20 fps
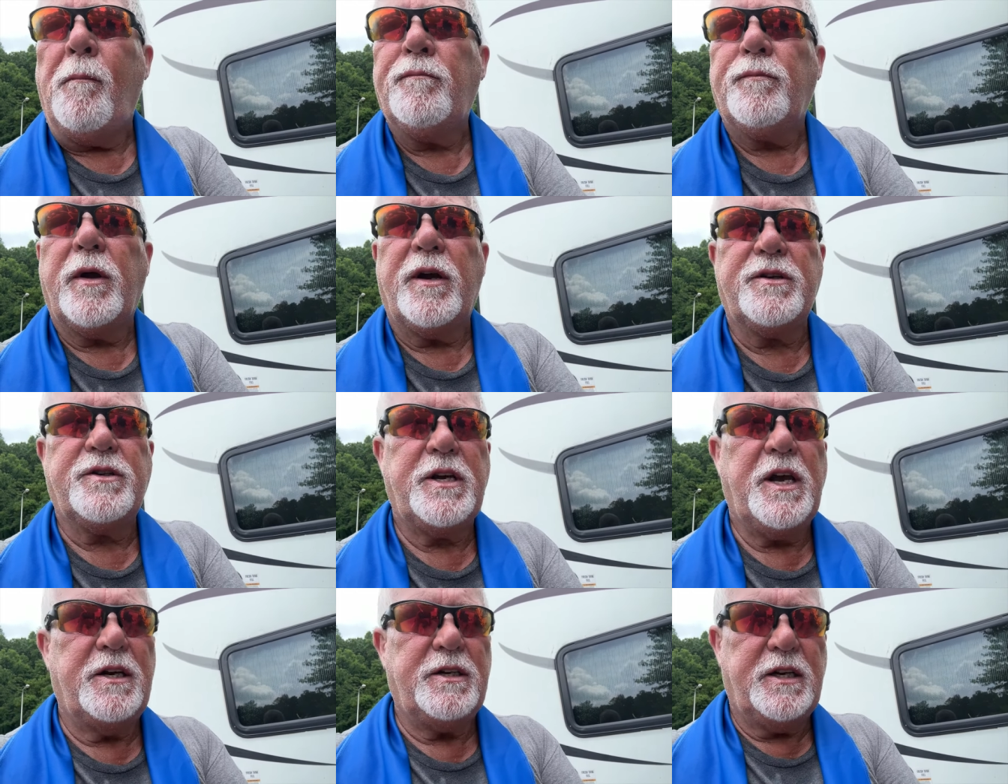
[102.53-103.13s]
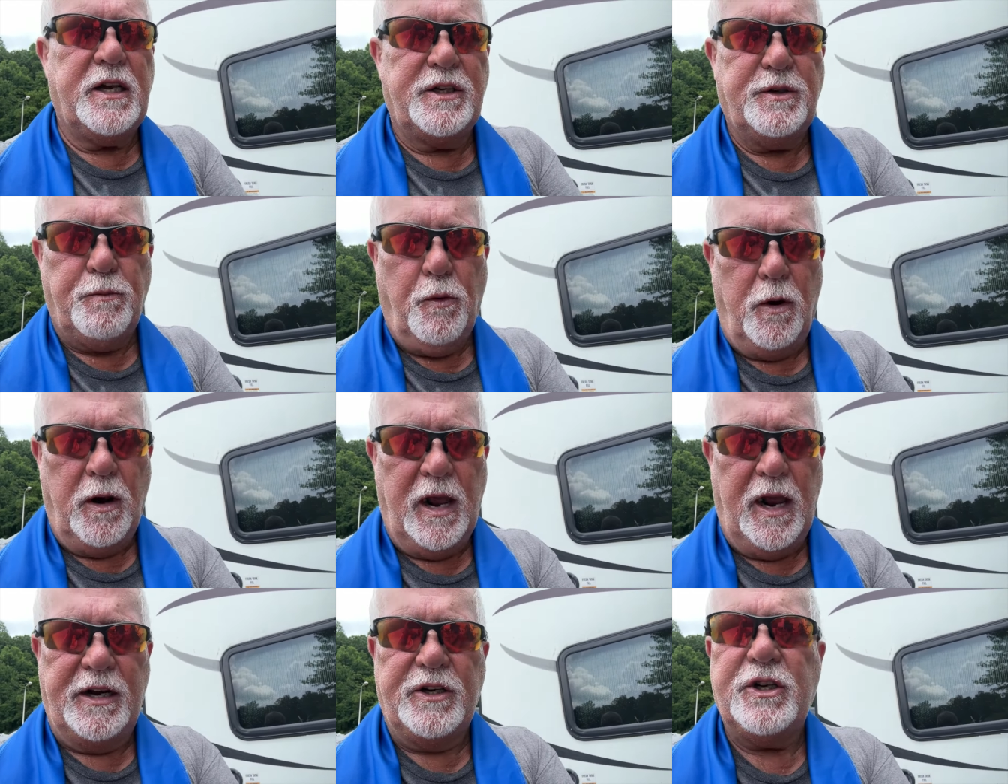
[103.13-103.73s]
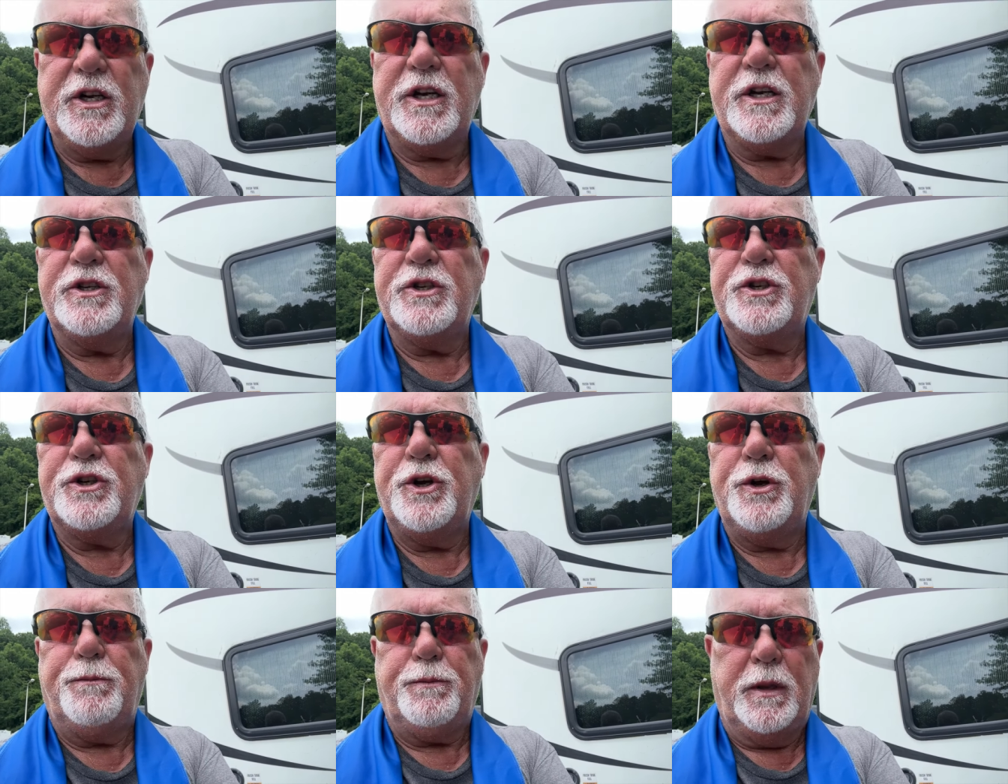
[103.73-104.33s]
Like I said, tastes more like chicken
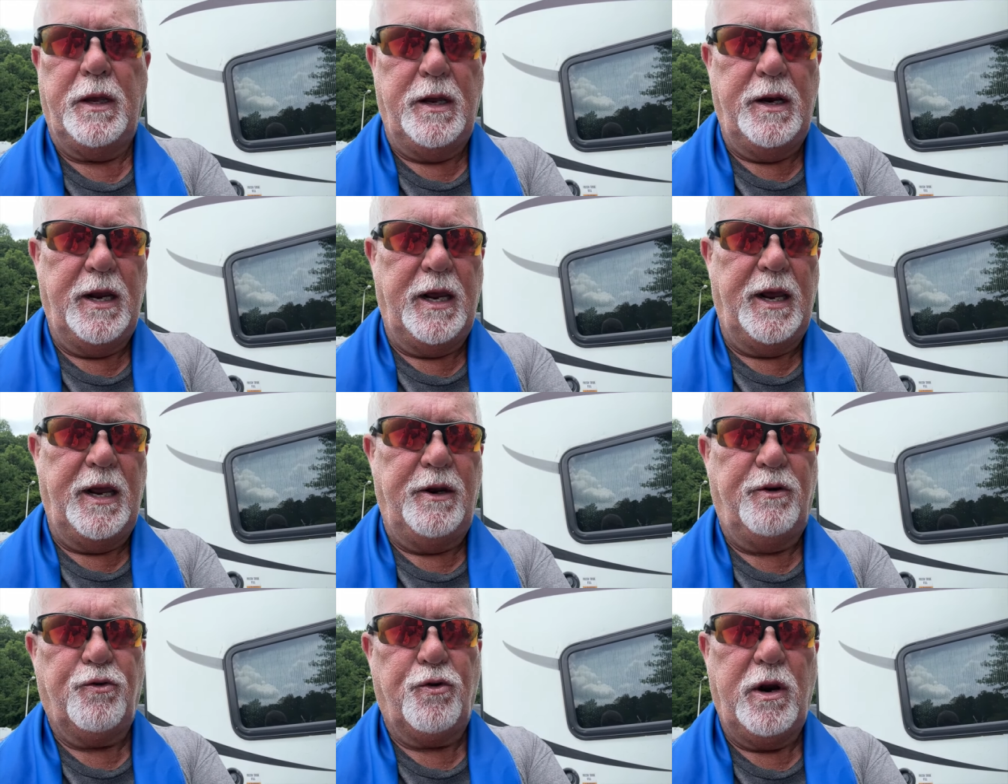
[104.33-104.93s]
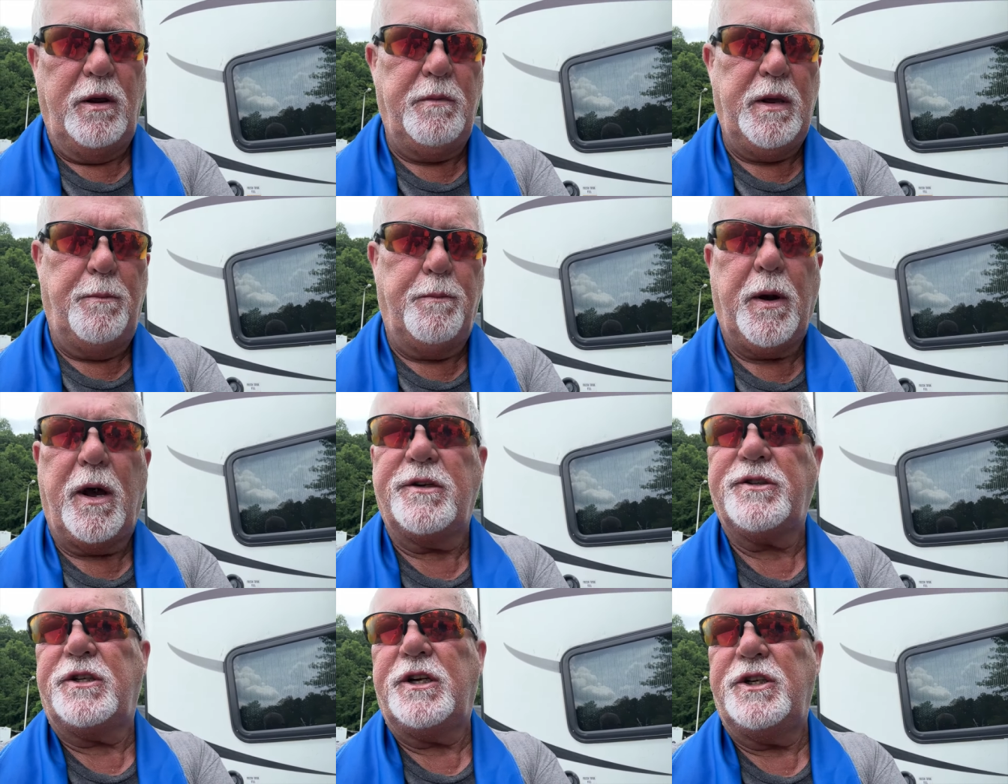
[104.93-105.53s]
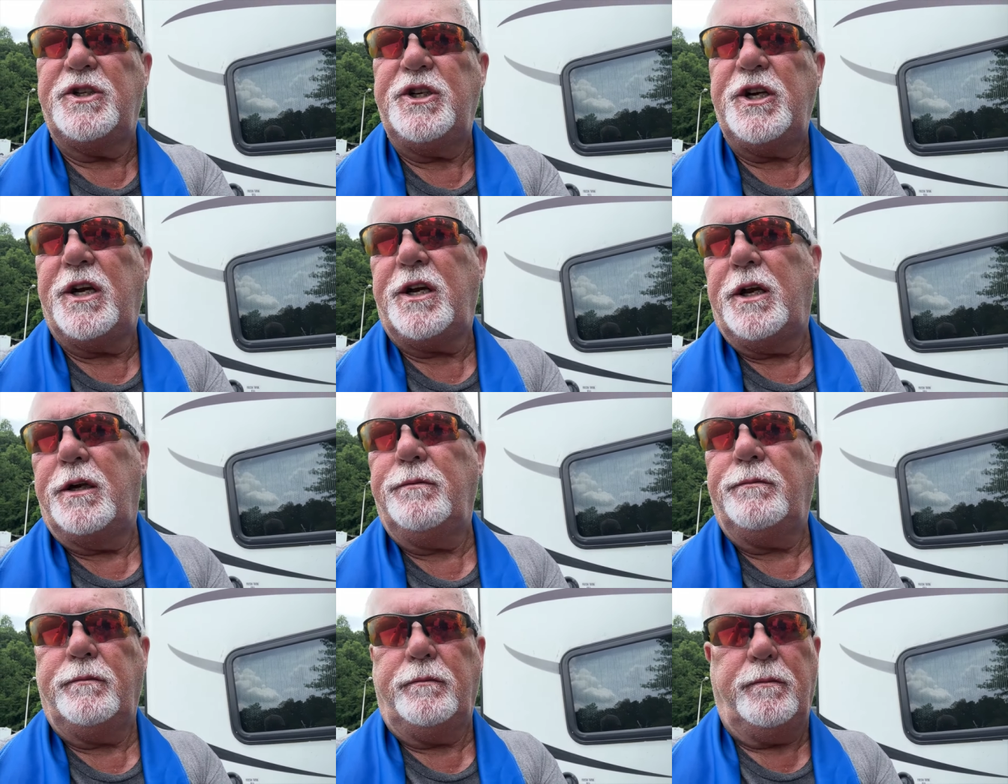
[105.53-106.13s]
soup than a creamy pasta
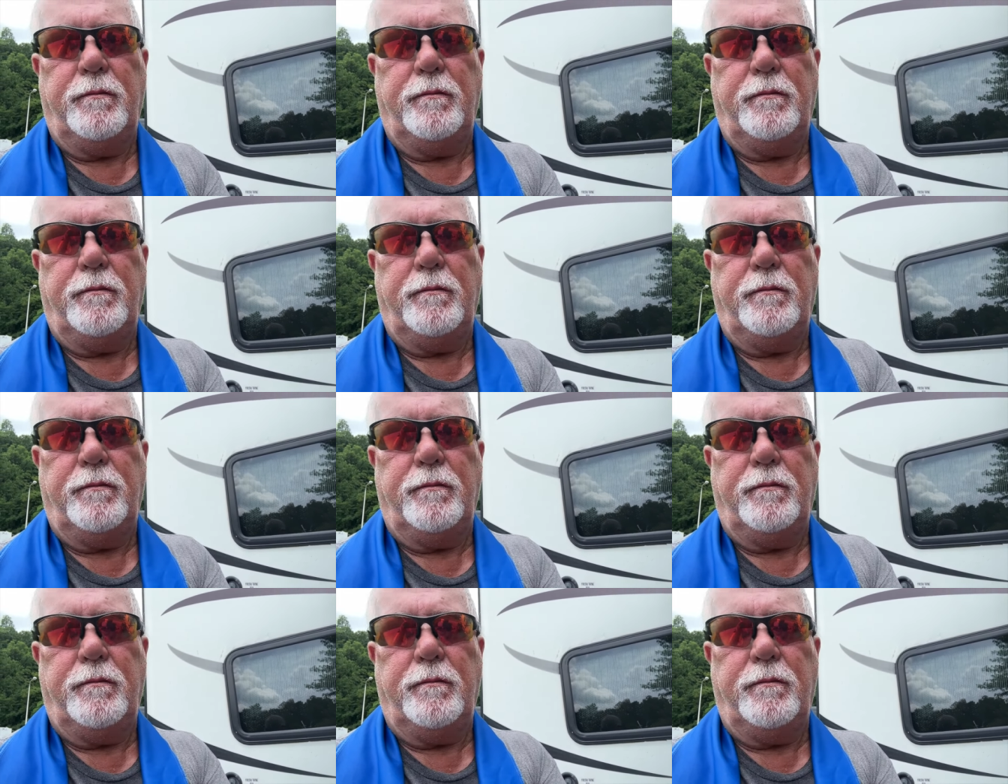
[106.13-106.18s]
chicken.